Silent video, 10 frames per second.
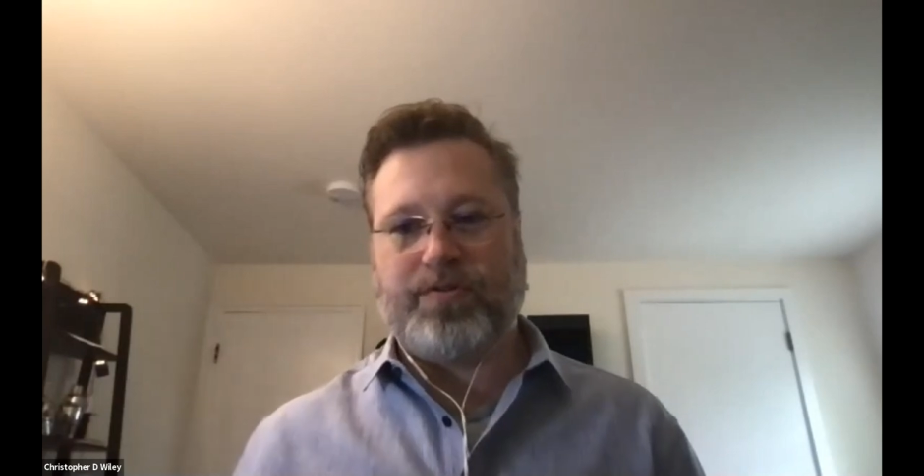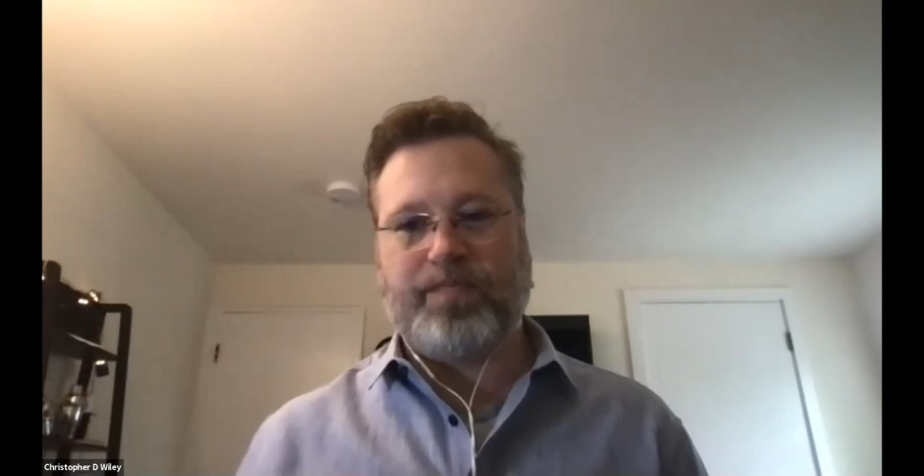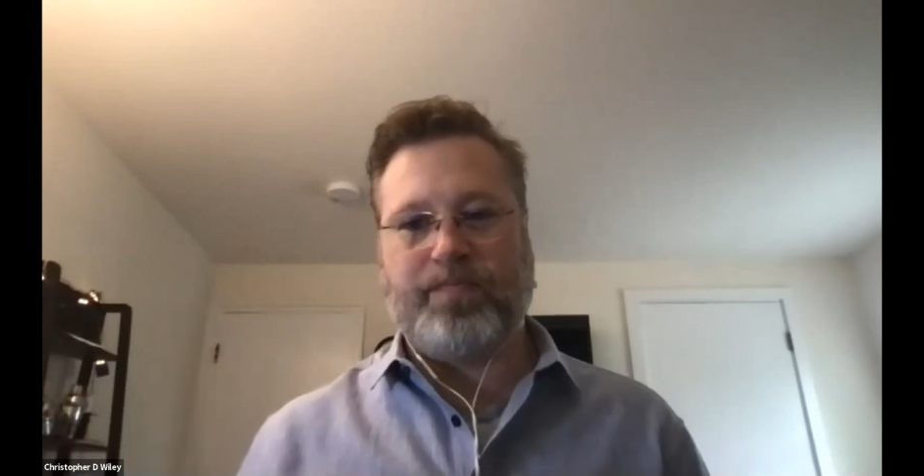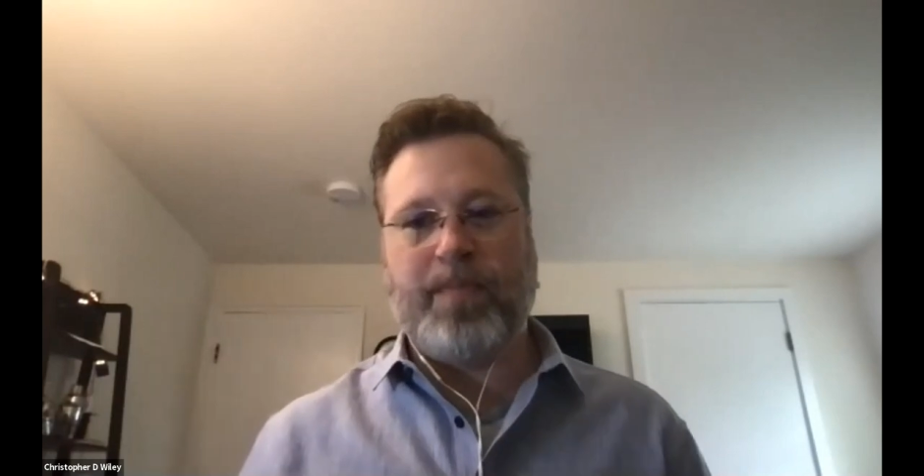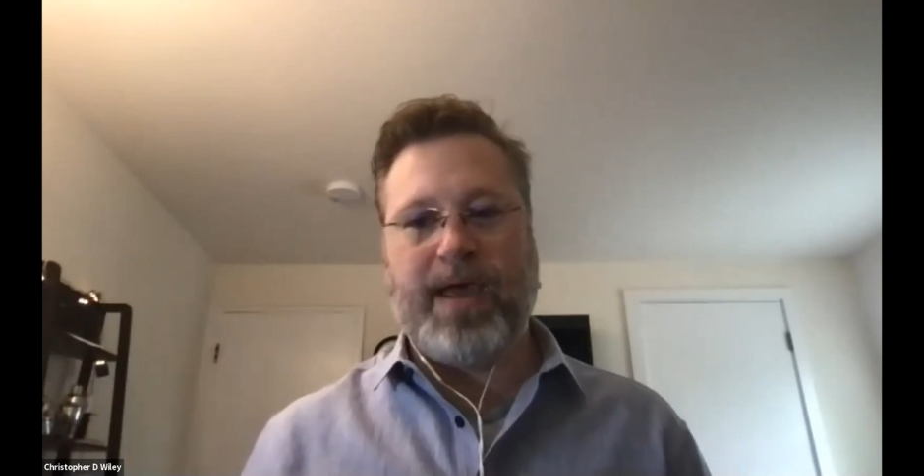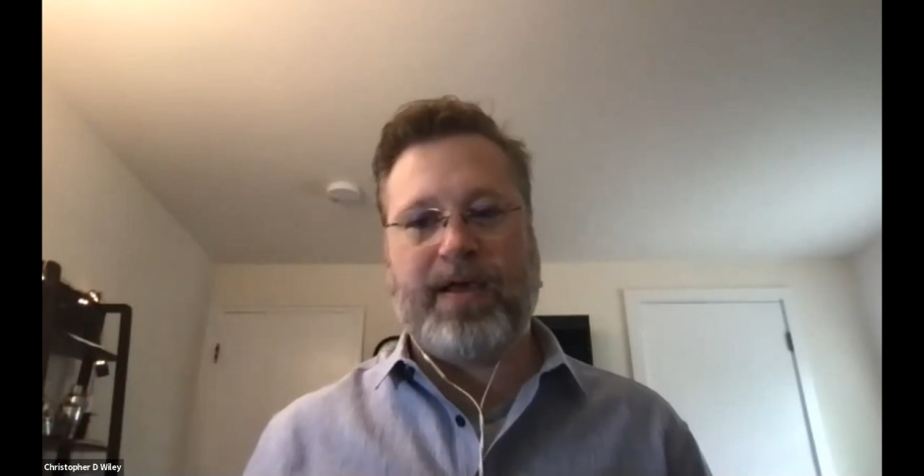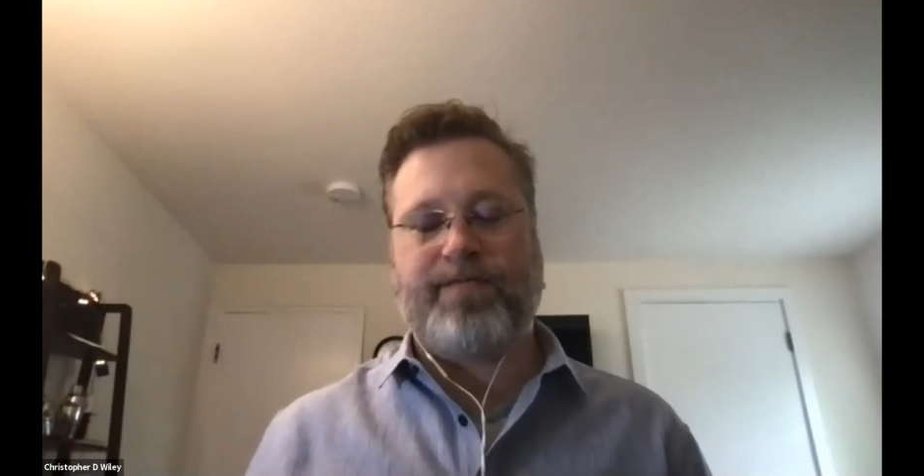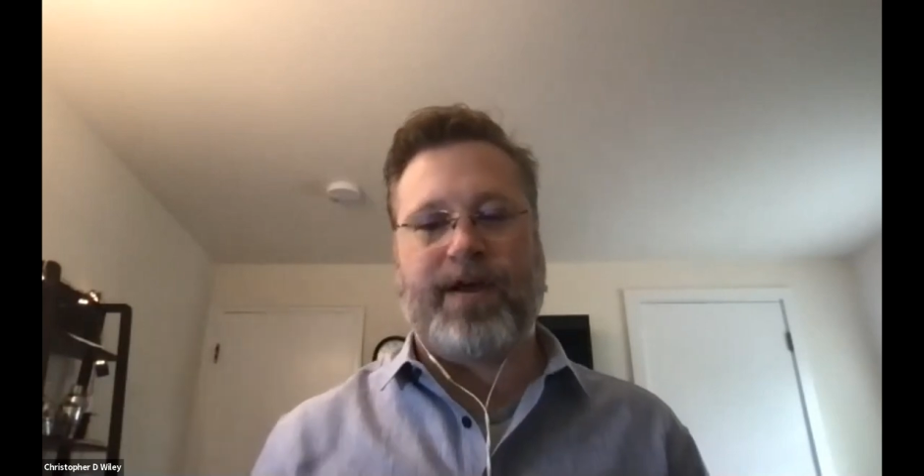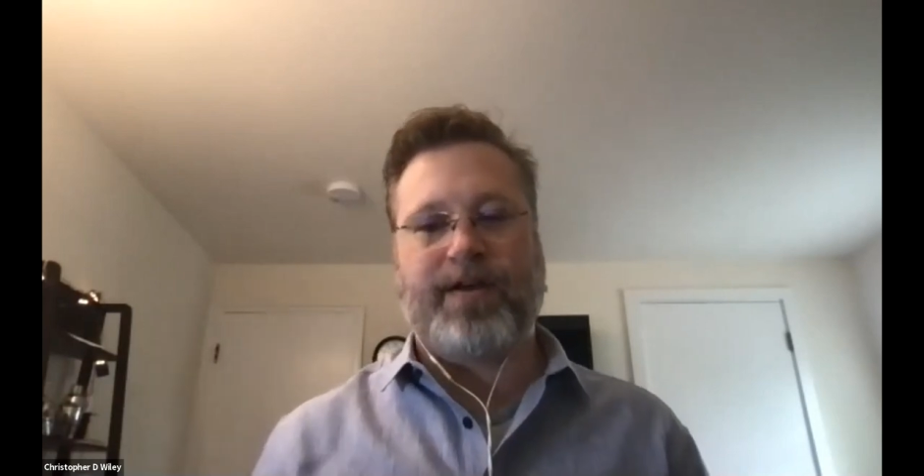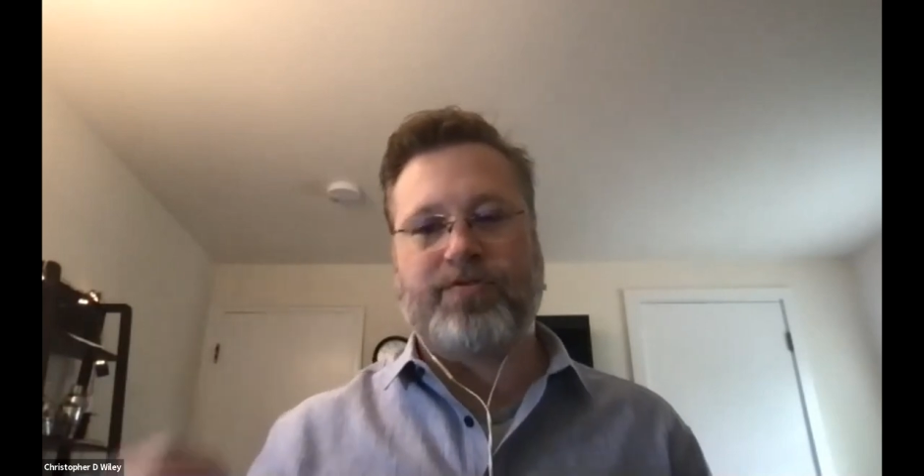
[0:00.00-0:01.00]
make
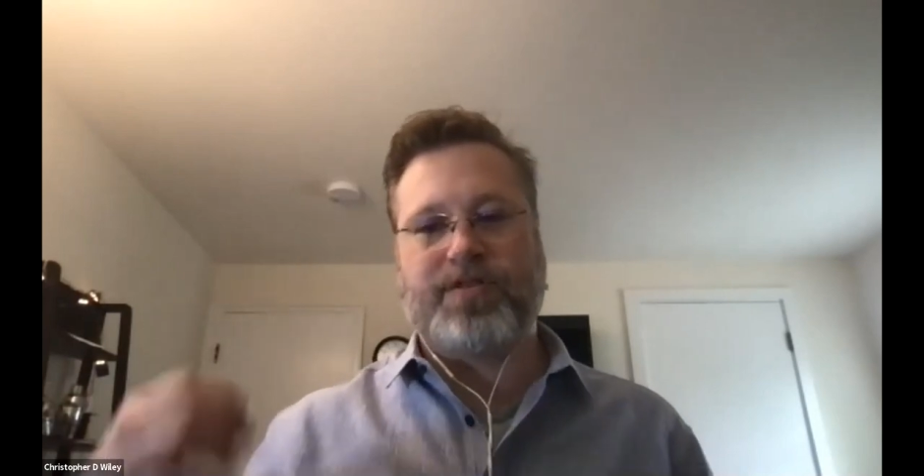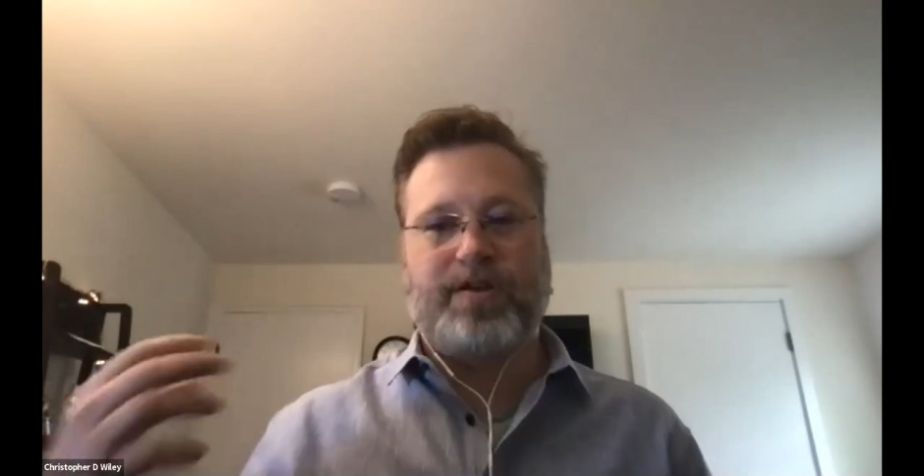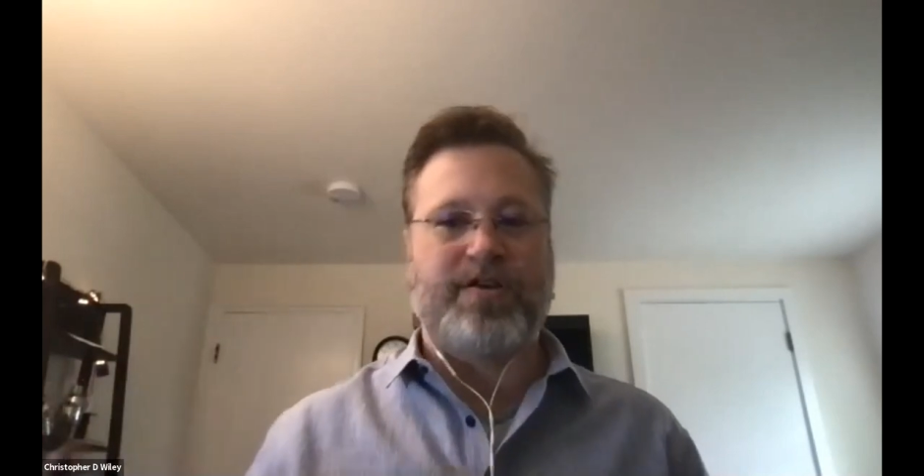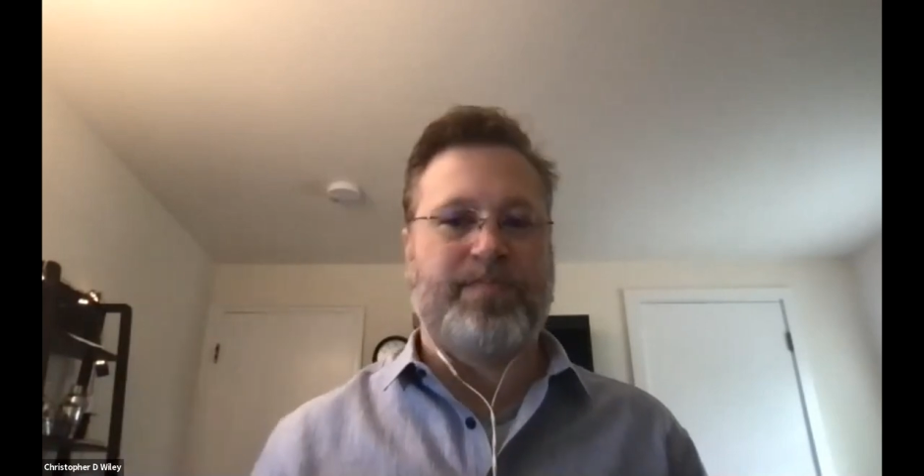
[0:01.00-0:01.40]
factors that cause